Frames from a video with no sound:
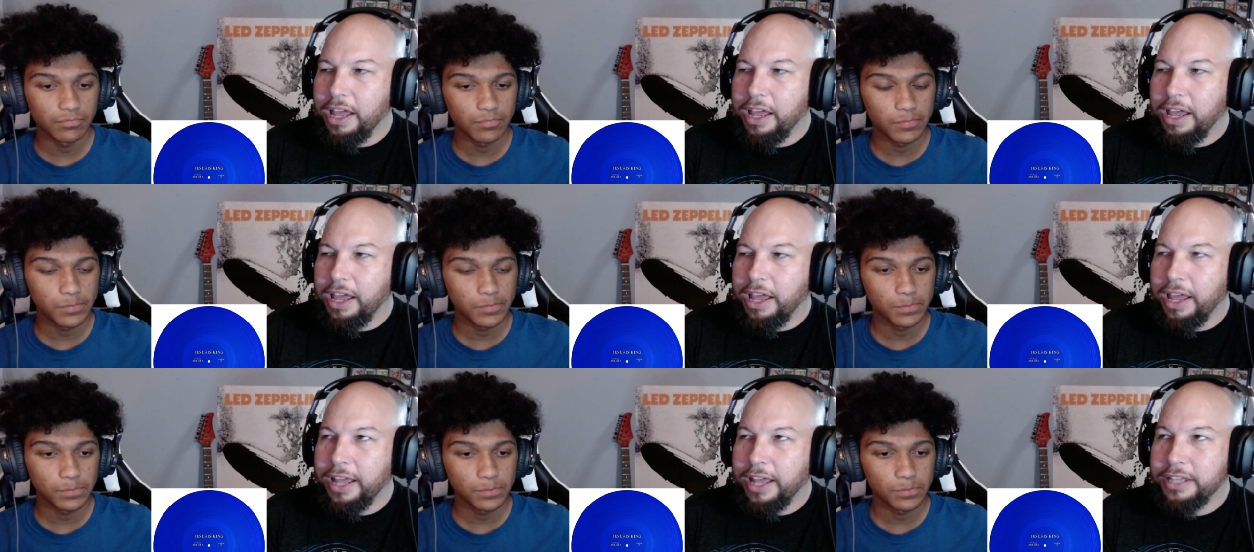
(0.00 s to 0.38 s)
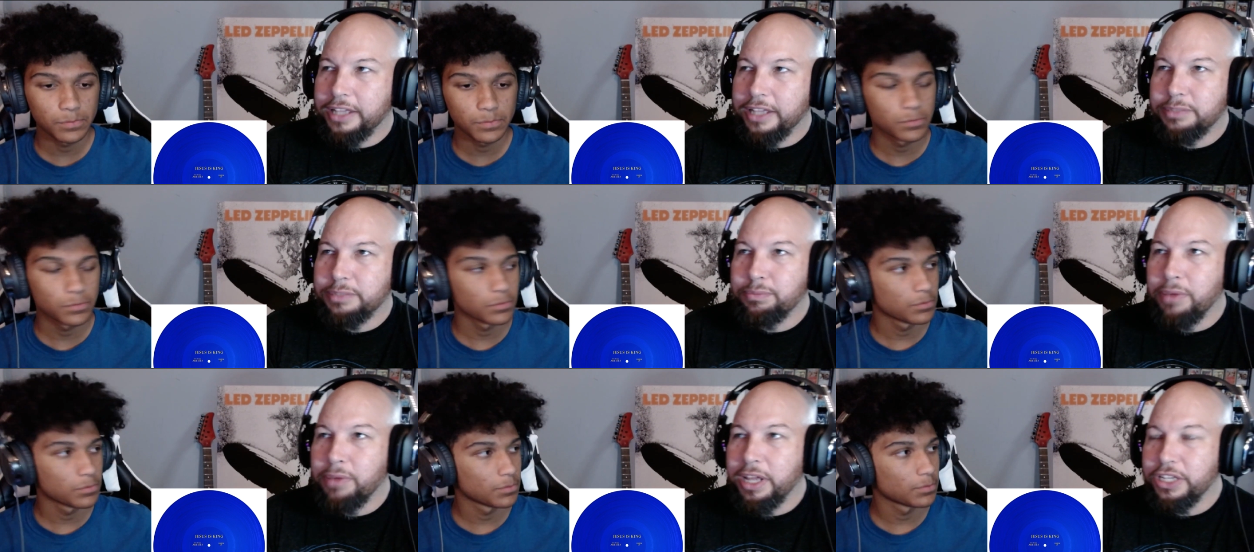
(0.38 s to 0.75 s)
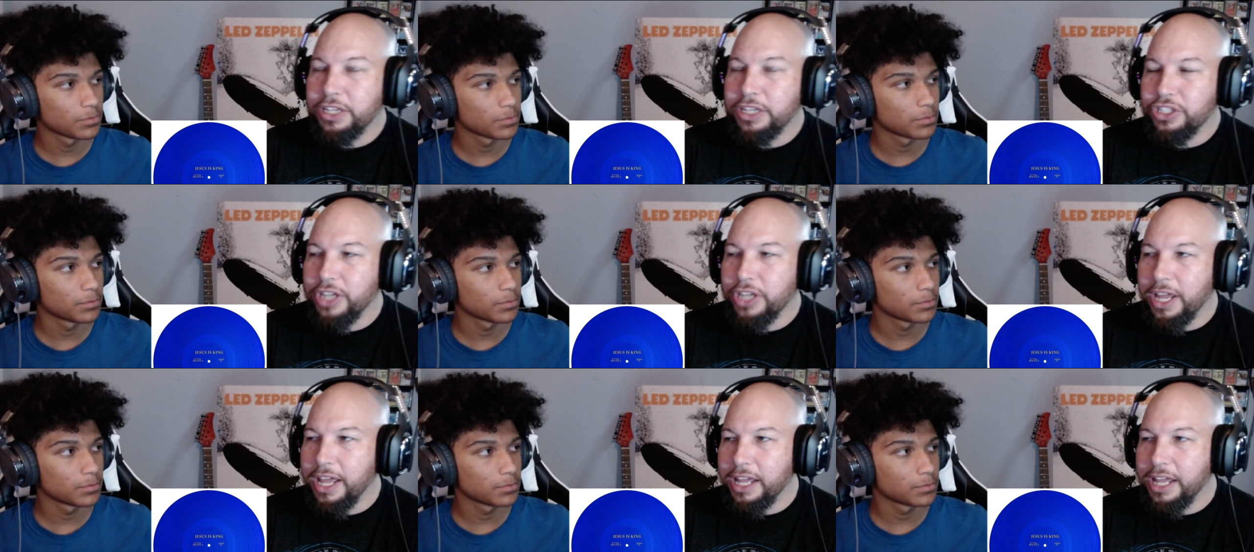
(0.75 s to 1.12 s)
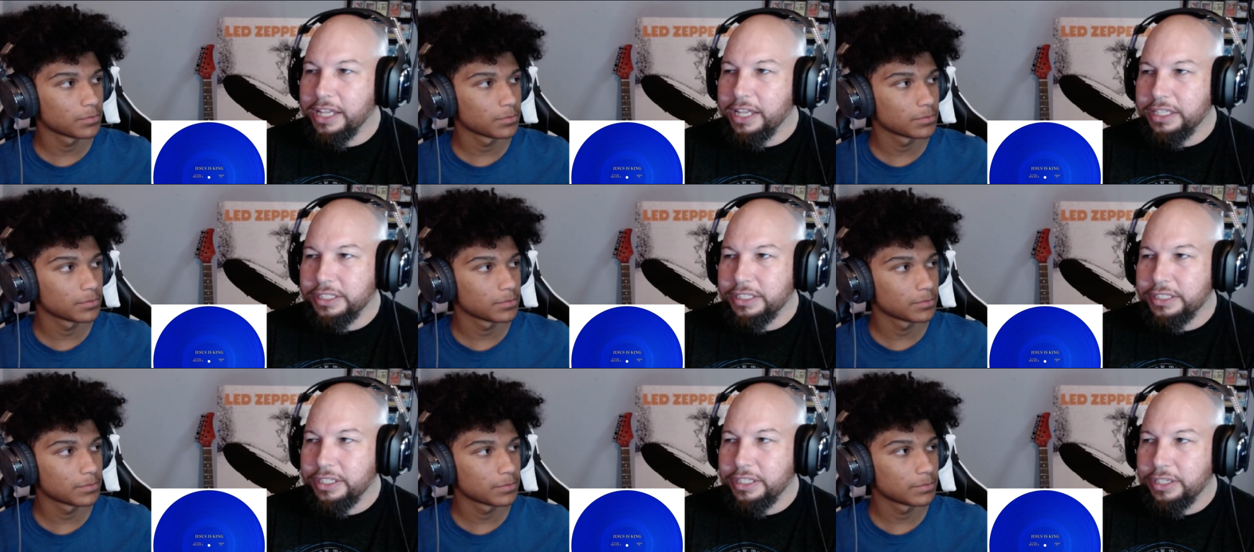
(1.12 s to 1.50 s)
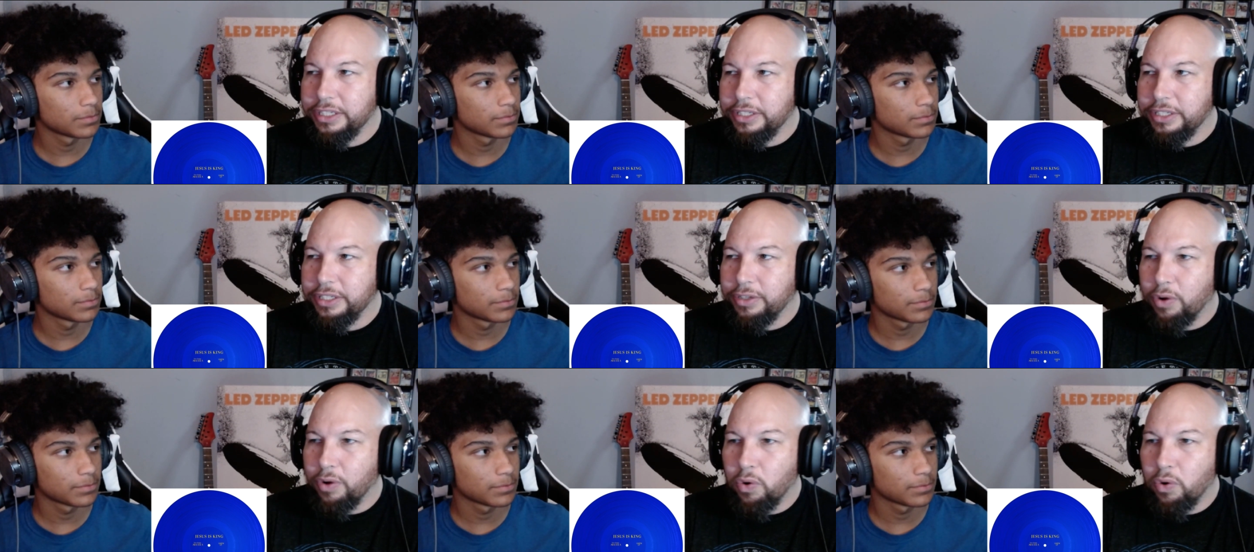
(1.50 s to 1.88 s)
Speaker 1: as much as
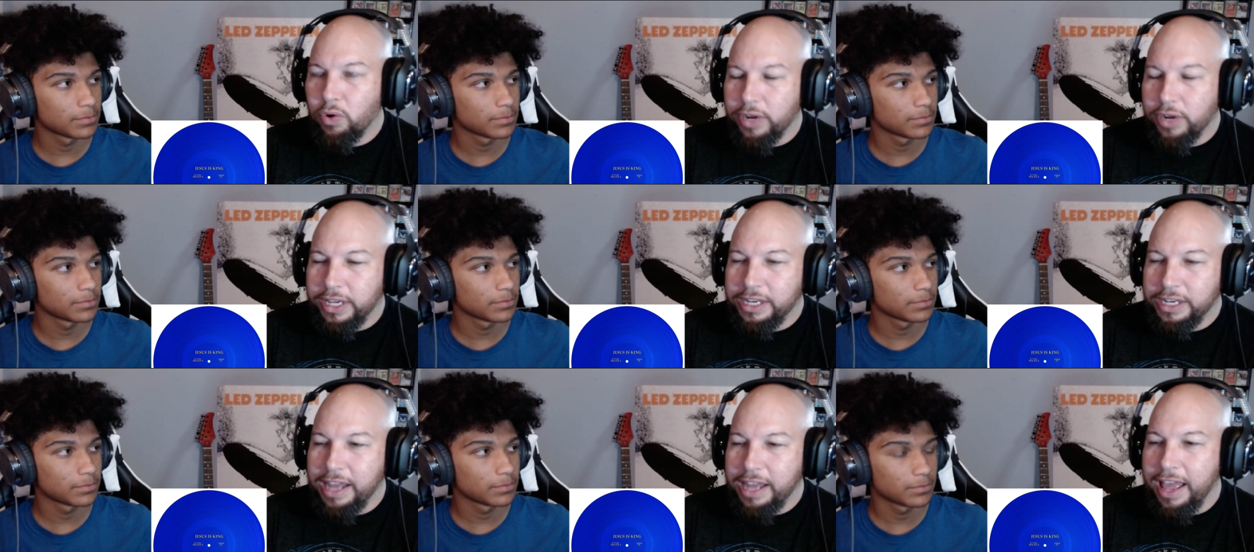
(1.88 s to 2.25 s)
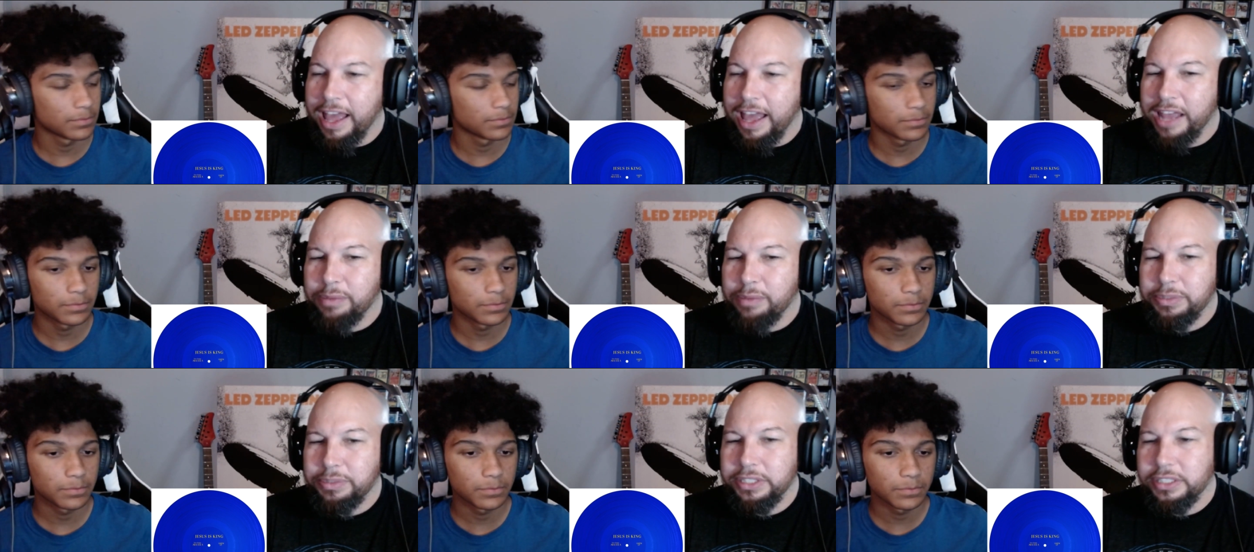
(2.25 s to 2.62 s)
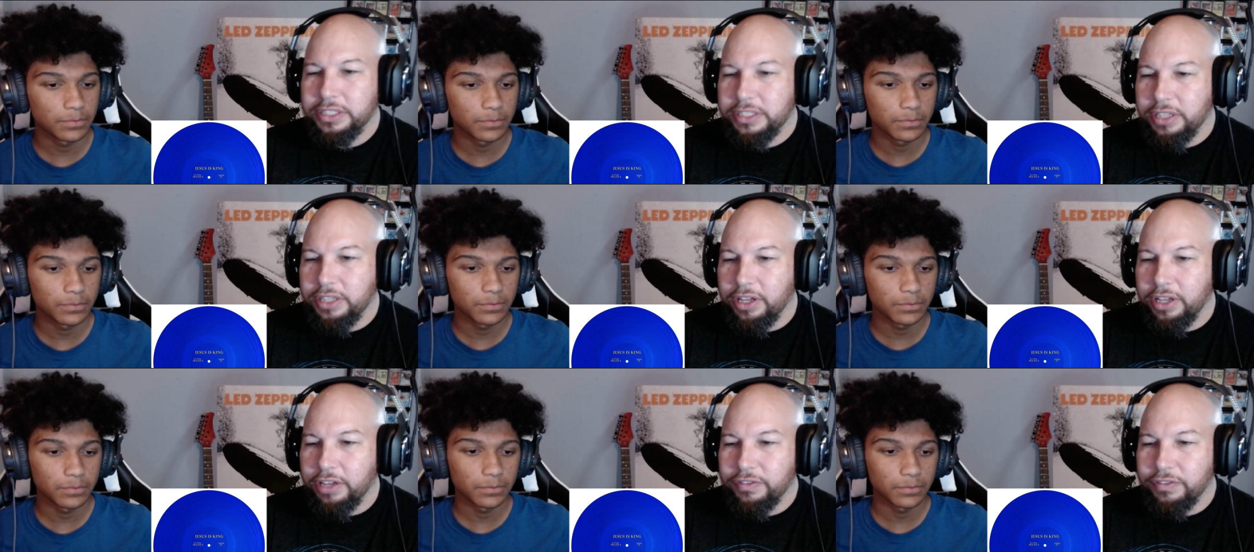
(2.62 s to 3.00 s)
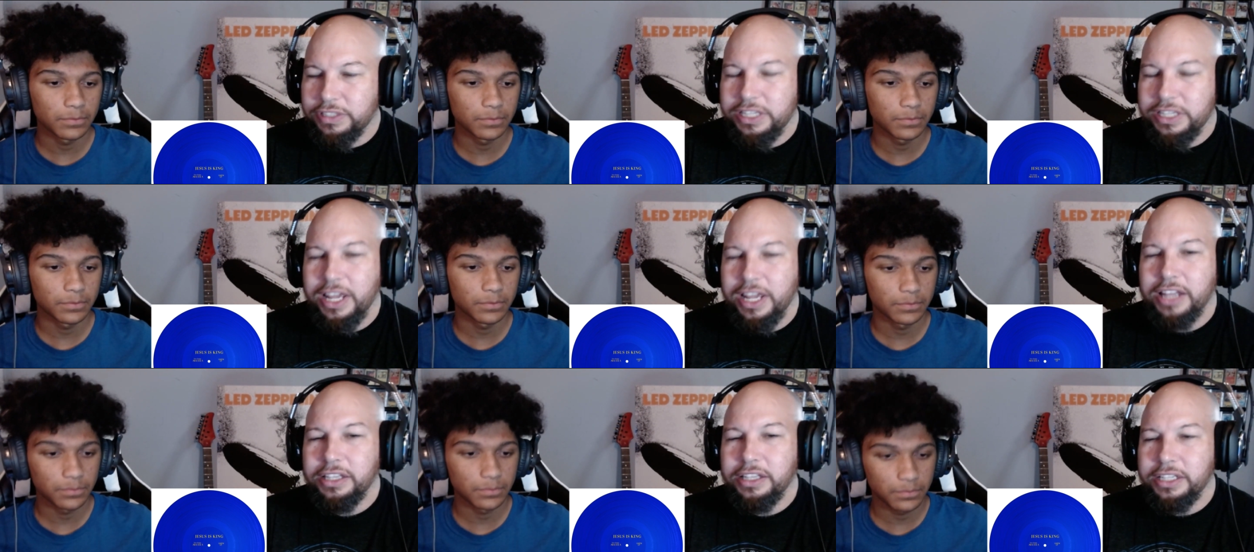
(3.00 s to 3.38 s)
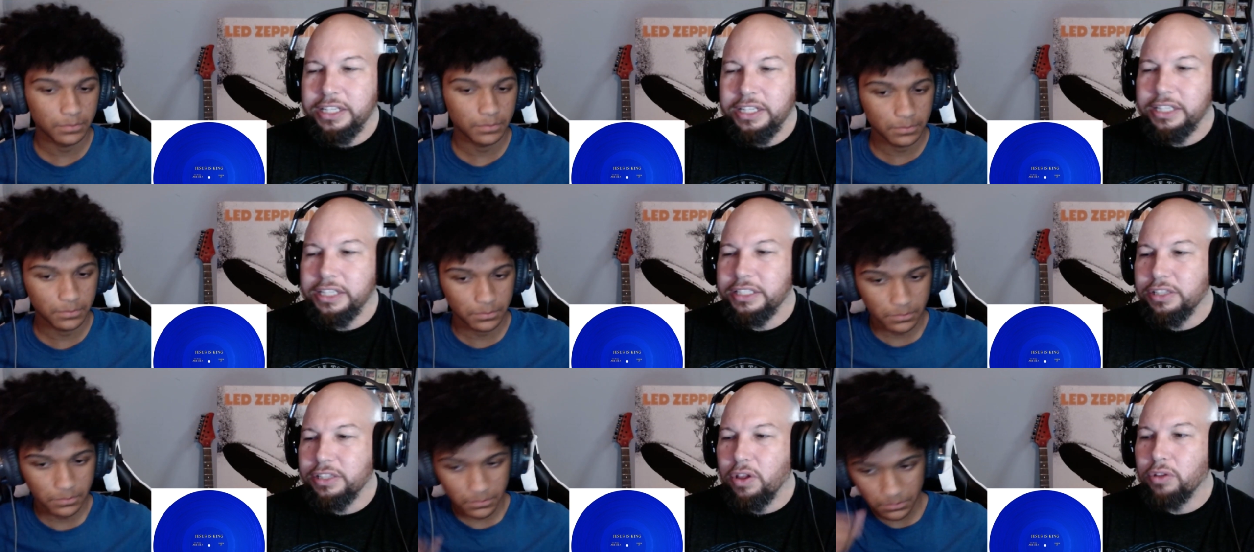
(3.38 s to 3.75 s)
or in absence of telling
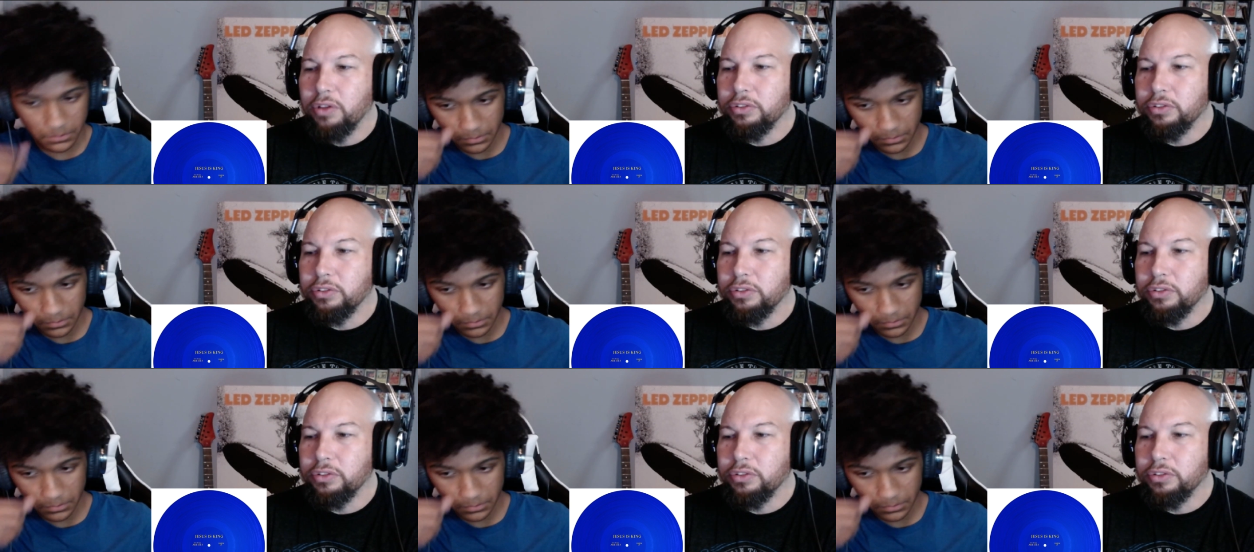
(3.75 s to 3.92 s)
his own